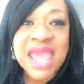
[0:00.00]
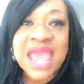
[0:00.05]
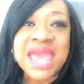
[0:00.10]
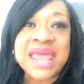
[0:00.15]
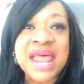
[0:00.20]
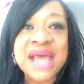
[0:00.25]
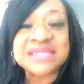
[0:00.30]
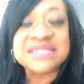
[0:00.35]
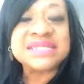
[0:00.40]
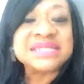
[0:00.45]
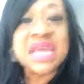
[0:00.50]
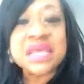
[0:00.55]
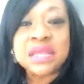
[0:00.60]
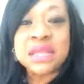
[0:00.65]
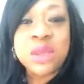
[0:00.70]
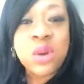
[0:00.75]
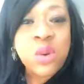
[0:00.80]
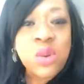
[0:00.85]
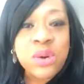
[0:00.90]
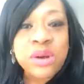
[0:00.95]
And I said,
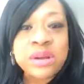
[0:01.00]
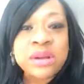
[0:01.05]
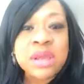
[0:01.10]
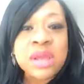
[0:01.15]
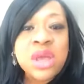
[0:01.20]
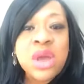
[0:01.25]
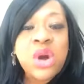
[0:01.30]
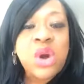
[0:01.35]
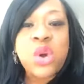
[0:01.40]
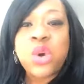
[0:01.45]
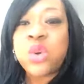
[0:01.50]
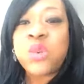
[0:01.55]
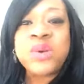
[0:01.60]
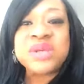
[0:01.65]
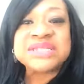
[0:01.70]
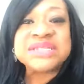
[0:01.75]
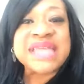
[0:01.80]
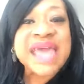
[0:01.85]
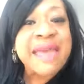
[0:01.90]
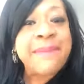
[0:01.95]
Lord, who
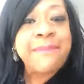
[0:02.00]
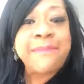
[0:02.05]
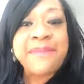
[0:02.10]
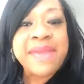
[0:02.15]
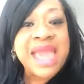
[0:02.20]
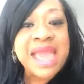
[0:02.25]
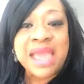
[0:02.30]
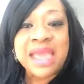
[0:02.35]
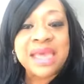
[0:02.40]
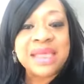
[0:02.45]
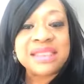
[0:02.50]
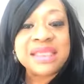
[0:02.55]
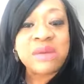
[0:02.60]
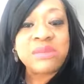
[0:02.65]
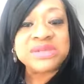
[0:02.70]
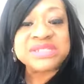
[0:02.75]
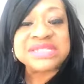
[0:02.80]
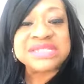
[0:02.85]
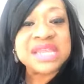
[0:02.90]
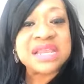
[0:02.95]
was that man that
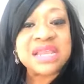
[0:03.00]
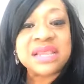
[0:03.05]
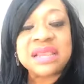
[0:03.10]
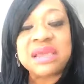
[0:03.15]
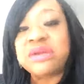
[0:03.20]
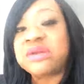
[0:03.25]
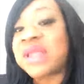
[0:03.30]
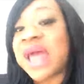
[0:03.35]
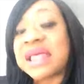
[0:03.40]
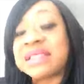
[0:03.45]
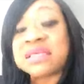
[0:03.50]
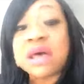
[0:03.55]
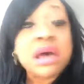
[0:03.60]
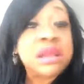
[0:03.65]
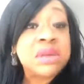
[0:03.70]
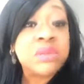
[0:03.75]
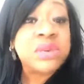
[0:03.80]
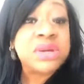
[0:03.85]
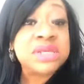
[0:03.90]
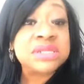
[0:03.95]
was sitting there? And I
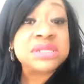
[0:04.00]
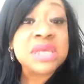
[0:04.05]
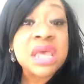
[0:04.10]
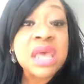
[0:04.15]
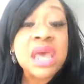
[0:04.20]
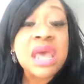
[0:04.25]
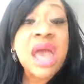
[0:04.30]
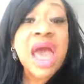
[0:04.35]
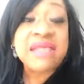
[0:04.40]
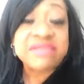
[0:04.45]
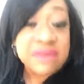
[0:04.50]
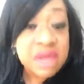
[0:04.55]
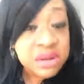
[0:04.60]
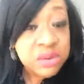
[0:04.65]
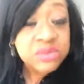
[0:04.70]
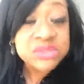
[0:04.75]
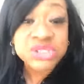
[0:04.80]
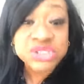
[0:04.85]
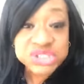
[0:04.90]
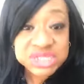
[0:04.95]
thought it was
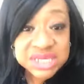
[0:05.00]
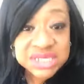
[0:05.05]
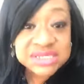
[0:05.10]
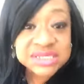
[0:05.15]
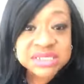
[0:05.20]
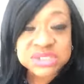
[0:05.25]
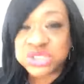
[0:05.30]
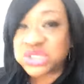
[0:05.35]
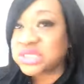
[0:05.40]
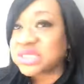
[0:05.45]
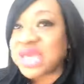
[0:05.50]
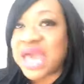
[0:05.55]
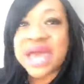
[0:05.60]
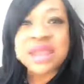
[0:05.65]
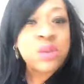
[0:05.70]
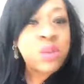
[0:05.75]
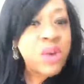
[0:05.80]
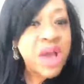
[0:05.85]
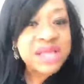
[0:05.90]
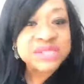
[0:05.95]
Jesus, just
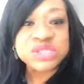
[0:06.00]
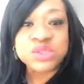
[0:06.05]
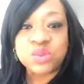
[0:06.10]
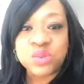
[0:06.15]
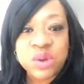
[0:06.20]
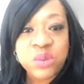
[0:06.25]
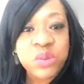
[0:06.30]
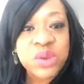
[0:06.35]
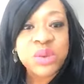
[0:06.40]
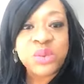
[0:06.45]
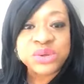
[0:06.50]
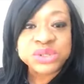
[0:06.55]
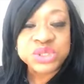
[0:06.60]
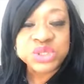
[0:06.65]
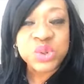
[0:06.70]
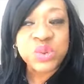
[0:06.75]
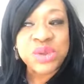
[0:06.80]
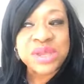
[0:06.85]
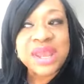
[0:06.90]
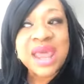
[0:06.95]
kind of watching what we were
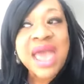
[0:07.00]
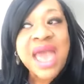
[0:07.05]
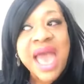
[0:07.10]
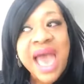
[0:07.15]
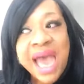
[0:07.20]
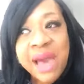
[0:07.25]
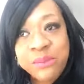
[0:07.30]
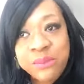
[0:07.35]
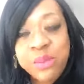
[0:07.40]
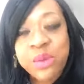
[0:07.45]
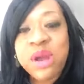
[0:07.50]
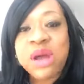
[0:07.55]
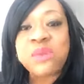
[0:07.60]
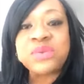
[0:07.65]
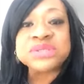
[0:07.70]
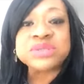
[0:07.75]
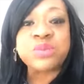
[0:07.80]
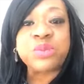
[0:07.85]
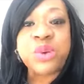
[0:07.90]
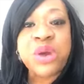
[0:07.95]
doing. I
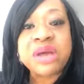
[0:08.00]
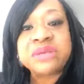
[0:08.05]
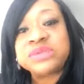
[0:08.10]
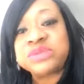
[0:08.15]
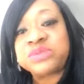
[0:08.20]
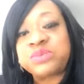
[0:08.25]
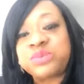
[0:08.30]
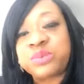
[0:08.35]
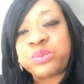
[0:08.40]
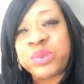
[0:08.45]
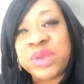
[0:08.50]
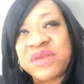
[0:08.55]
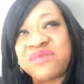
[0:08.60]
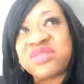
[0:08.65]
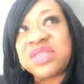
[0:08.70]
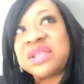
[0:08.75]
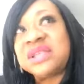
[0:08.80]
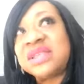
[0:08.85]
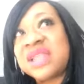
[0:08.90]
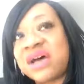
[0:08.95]
was
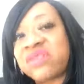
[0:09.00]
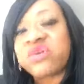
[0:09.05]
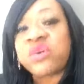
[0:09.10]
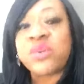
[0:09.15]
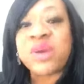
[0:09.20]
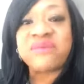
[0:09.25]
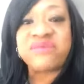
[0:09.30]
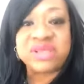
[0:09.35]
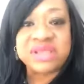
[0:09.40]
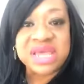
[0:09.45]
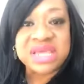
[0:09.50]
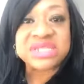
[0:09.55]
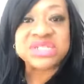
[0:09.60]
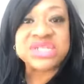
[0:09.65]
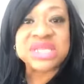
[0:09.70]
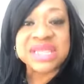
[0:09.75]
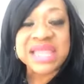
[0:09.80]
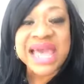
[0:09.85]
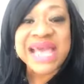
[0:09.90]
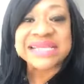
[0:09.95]
given another
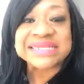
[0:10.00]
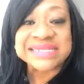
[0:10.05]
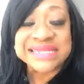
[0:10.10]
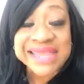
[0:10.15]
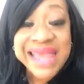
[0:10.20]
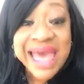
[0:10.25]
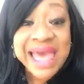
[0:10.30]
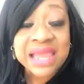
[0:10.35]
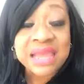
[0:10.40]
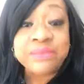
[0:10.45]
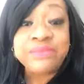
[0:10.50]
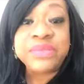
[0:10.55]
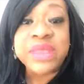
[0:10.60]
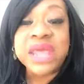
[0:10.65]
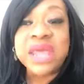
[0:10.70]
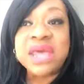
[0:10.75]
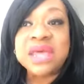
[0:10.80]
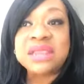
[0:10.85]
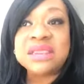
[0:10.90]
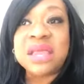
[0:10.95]
revelation last night,
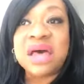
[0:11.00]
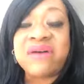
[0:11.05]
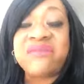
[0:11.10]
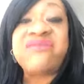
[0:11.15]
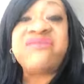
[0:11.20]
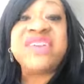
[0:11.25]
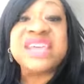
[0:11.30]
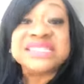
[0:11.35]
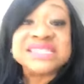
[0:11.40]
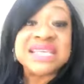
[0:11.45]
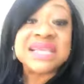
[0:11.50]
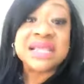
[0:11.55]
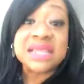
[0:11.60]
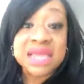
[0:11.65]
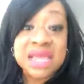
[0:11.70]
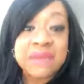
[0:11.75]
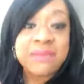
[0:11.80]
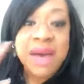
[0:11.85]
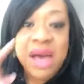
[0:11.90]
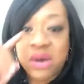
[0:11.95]

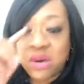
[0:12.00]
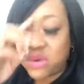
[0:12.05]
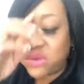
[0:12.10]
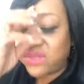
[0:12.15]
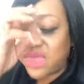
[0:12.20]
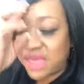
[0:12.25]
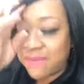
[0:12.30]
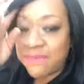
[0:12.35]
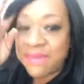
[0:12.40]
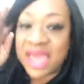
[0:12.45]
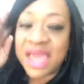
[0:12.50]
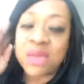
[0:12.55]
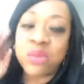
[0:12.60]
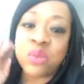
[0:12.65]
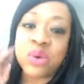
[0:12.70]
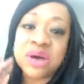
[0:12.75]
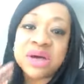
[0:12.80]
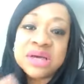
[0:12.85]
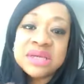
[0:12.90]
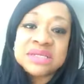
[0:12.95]
physically about who that man
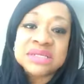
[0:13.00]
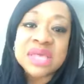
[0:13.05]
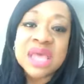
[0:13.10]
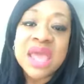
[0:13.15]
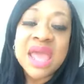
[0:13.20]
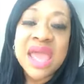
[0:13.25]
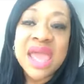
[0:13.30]
was.